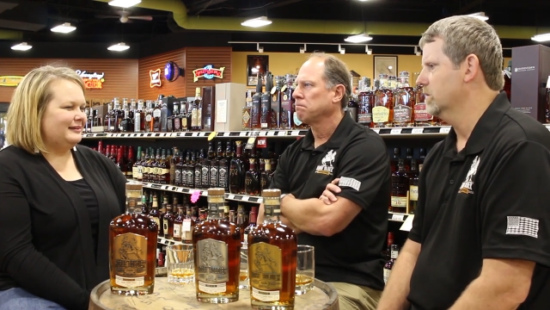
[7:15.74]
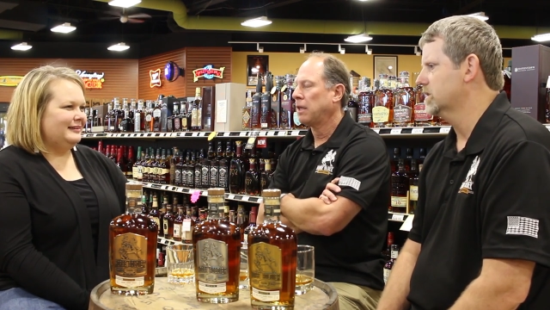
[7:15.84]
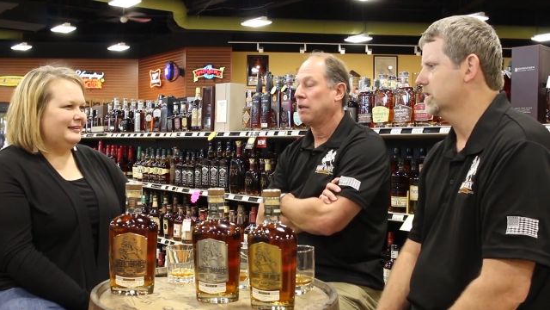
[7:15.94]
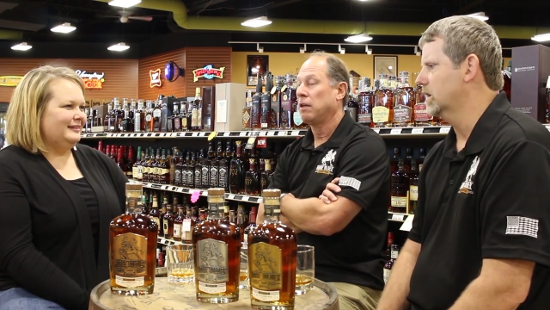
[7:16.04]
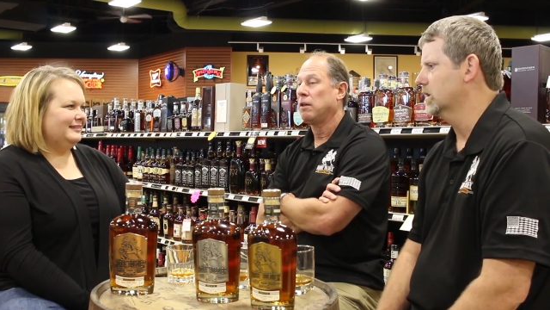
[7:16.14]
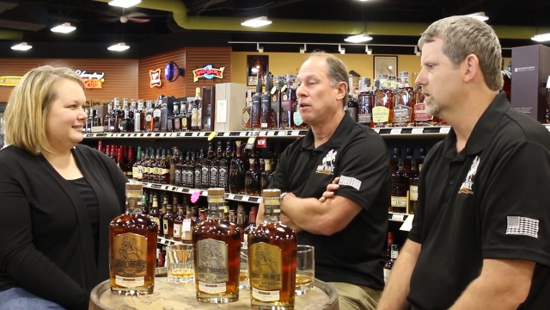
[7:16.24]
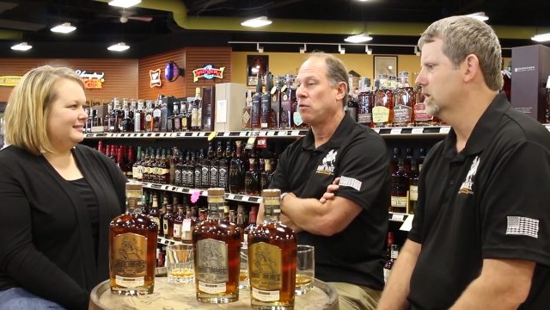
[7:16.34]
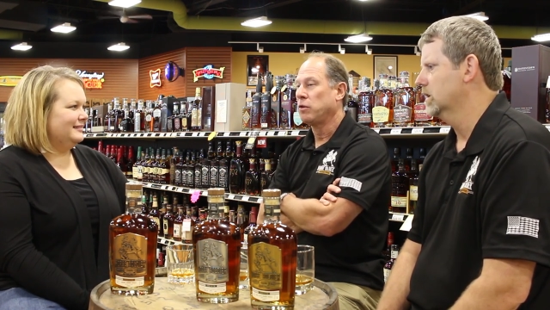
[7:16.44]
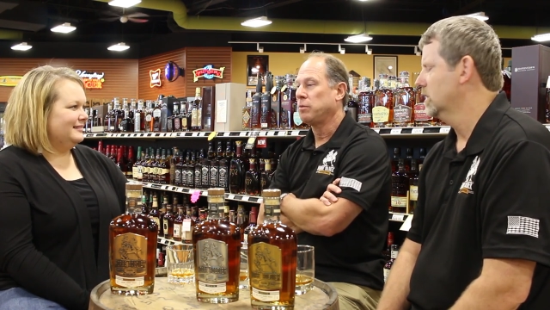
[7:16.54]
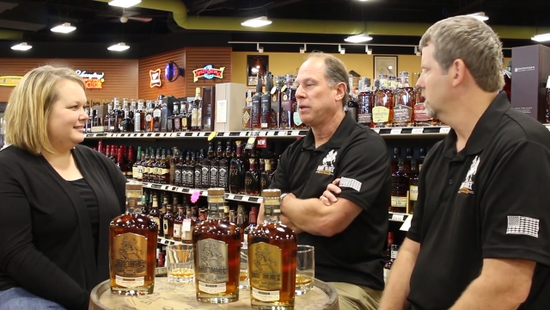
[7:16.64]
Speaker 1: Yeah, it'll
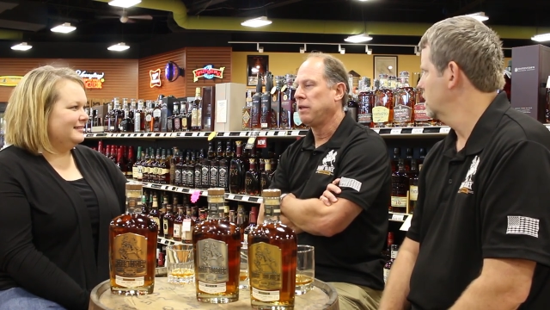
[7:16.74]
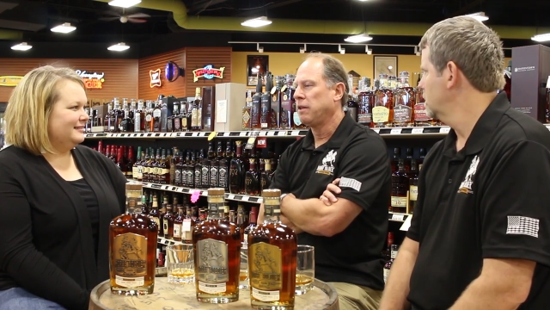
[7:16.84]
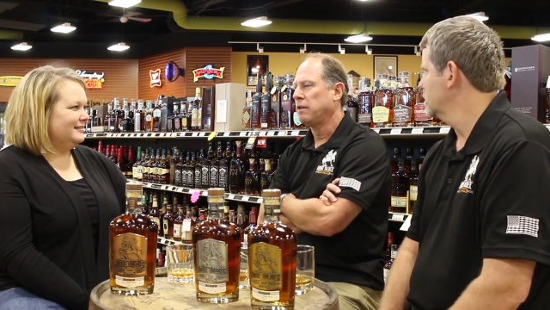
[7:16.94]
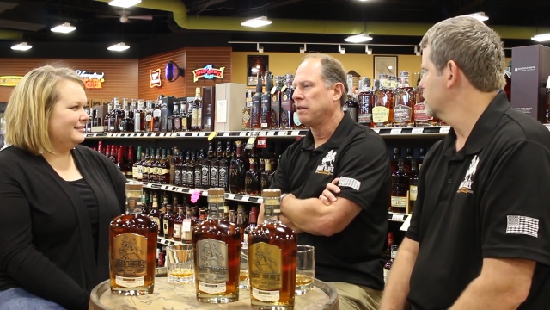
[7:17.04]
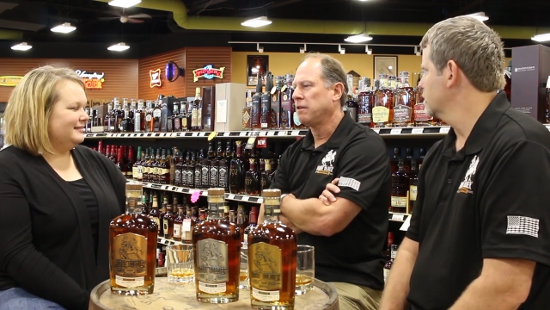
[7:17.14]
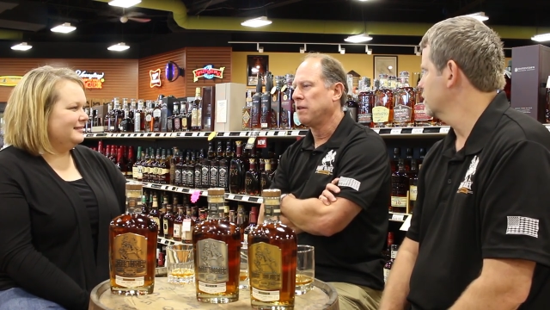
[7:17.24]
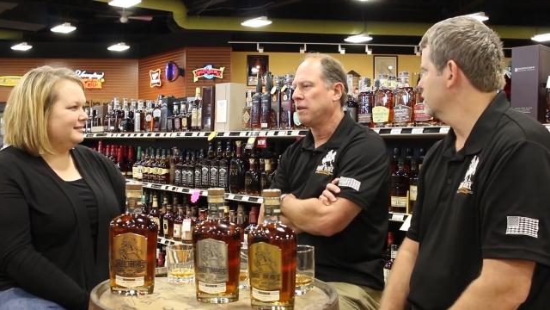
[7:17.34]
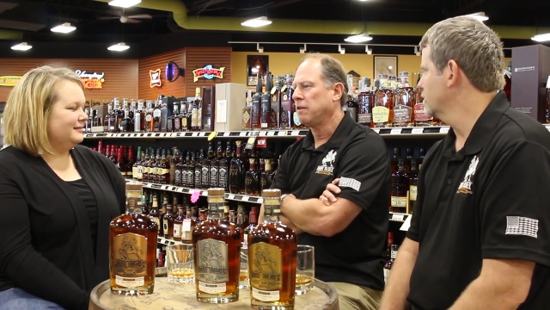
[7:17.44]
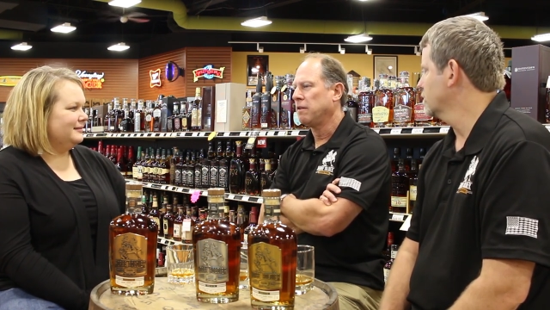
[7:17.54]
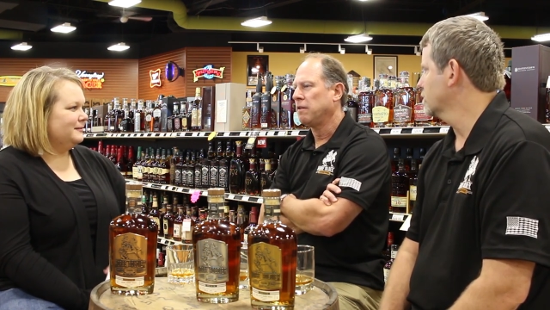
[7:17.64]
always be that, that
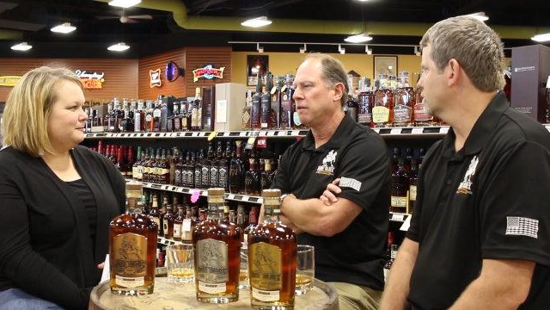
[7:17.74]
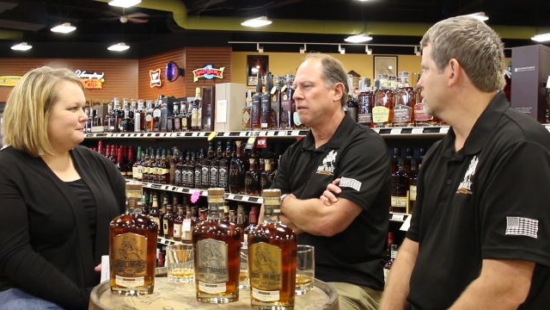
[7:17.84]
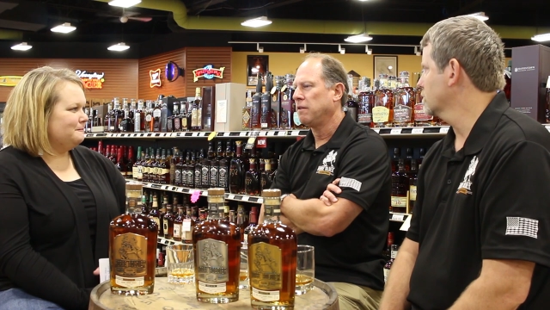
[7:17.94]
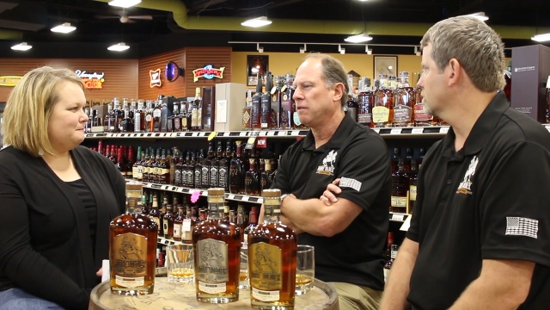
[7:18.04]
the